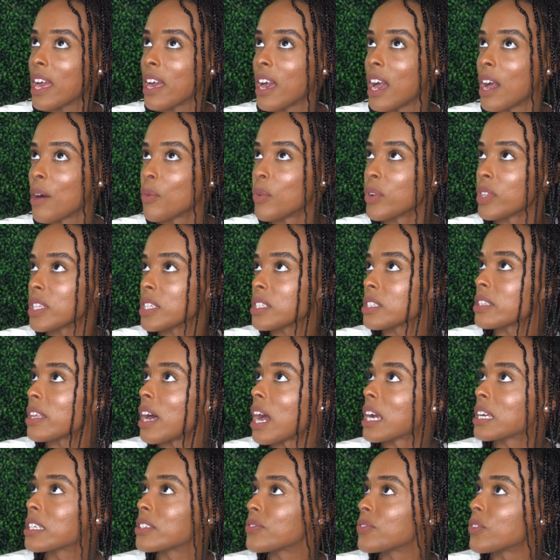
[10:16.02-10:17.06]
I wore these
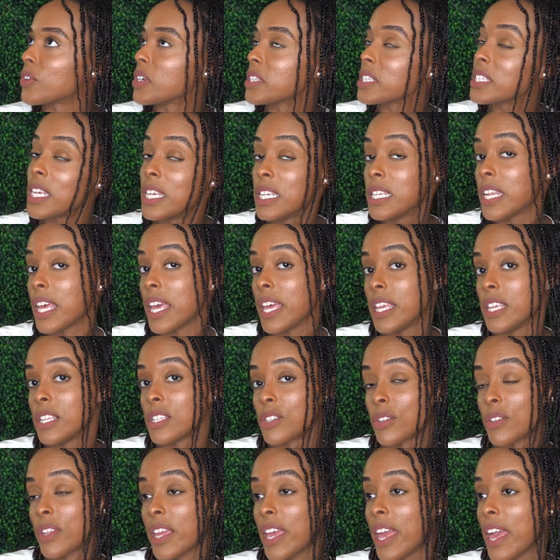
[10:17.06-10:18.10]
locks for 10 days,
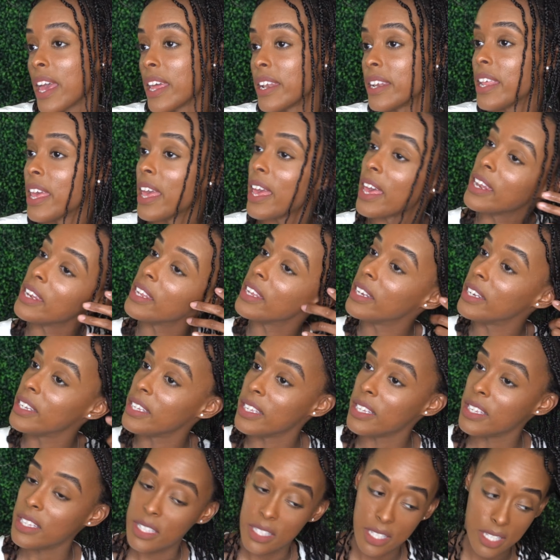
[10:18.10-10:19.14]
so they hadn't had
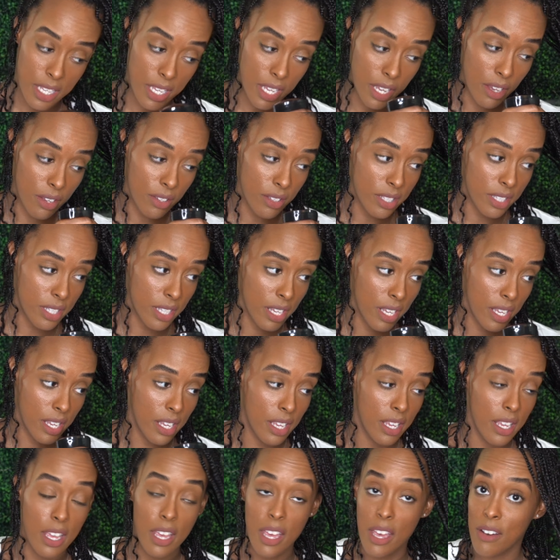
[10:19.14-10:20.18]
any
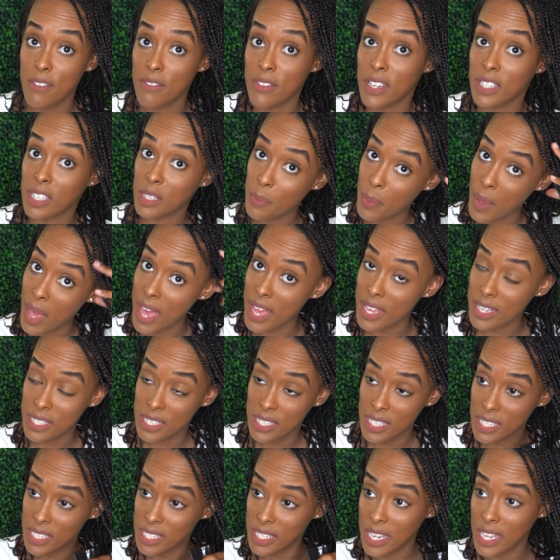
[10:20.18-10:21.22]
TLC for like the past
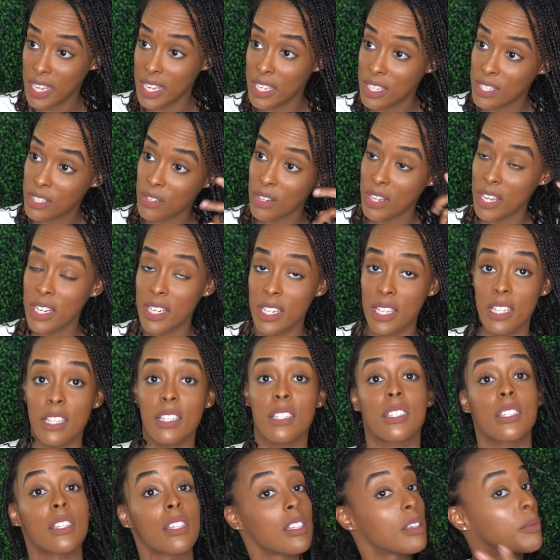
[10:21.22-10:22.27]
10 days. So they need
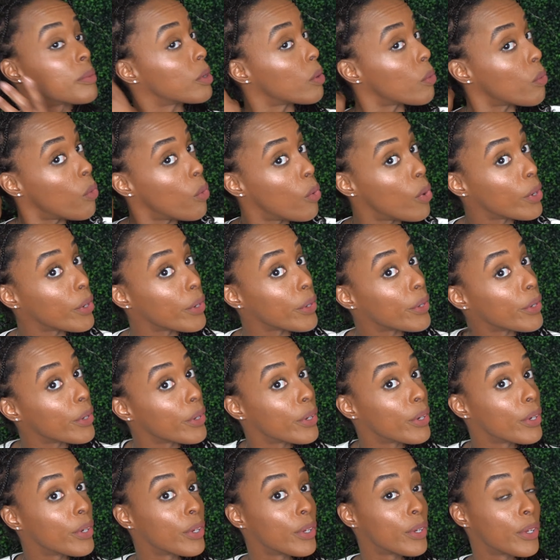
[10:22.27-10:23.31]
just a little bit of water,
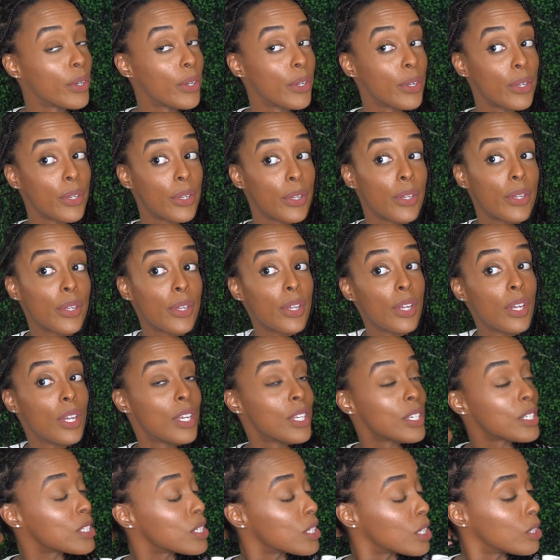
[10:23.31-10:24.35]

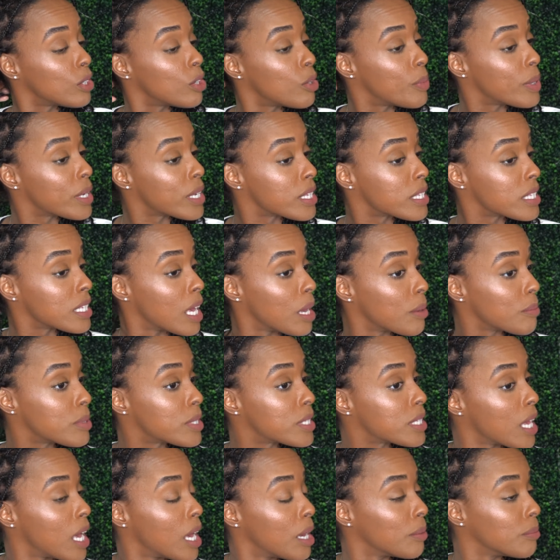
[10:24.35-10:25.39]
just a little bit of
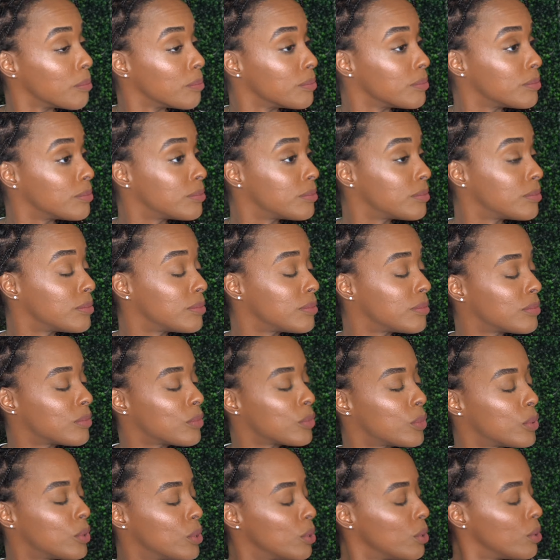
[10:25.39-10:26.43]
something.
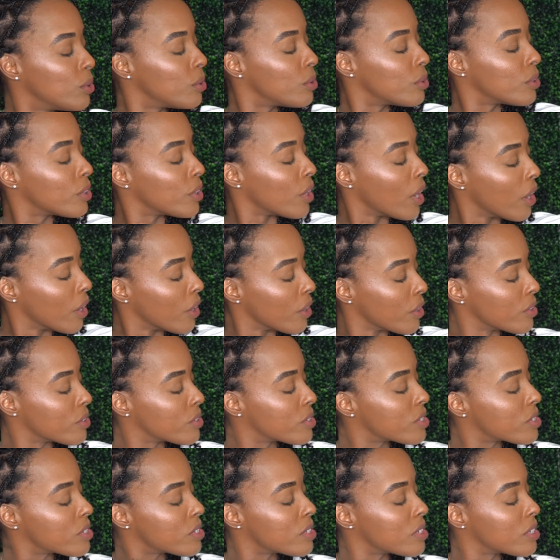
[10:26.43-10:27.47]
Woo,
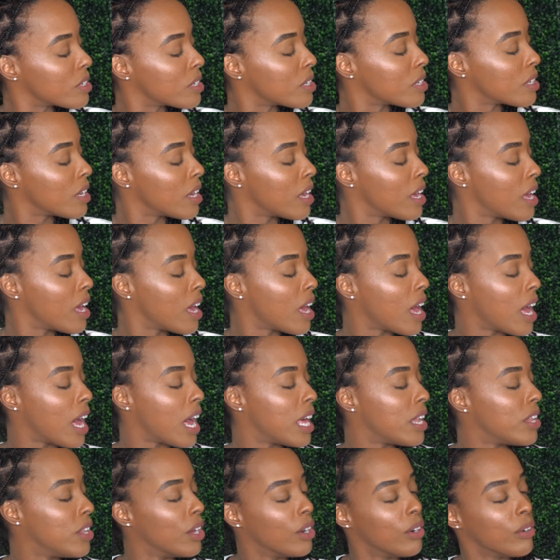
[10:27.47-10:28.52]
girls, I
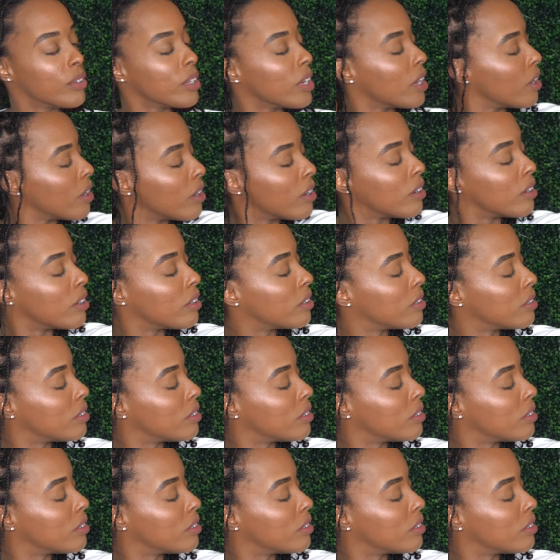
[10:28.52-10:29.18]
know y'all.